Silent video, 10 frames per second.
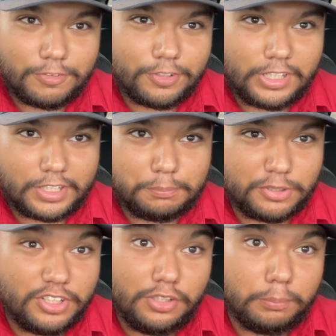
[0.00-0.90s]
like a
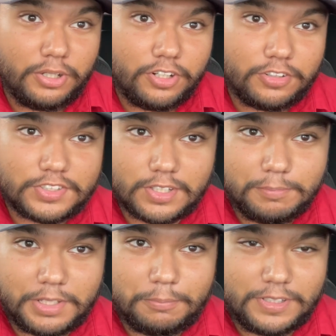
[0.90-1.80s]
granola bar or
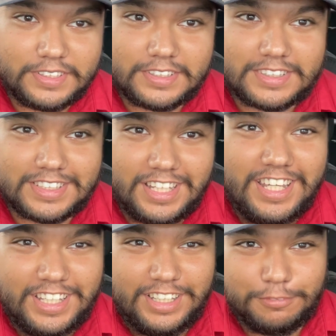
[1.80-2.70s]
something, because
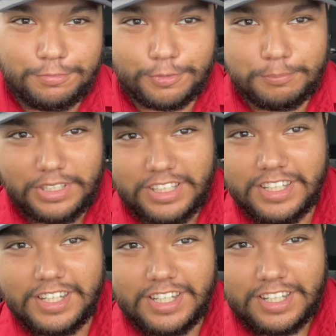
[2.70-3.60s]
for me,
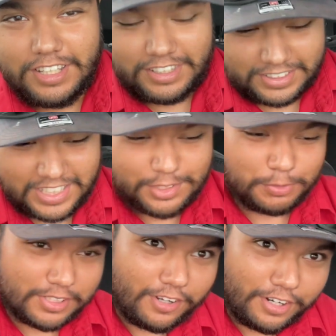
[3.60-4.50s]
the test
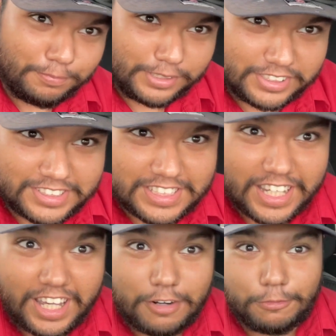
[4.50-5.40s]
was hard because I
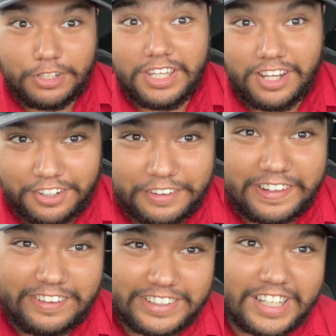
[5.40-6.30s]
got really hungry
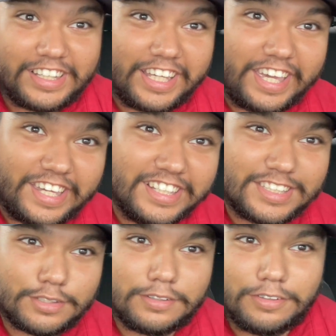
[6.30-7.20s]
on that day.
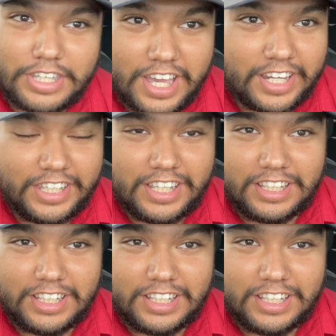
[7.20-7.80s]
So yeah, get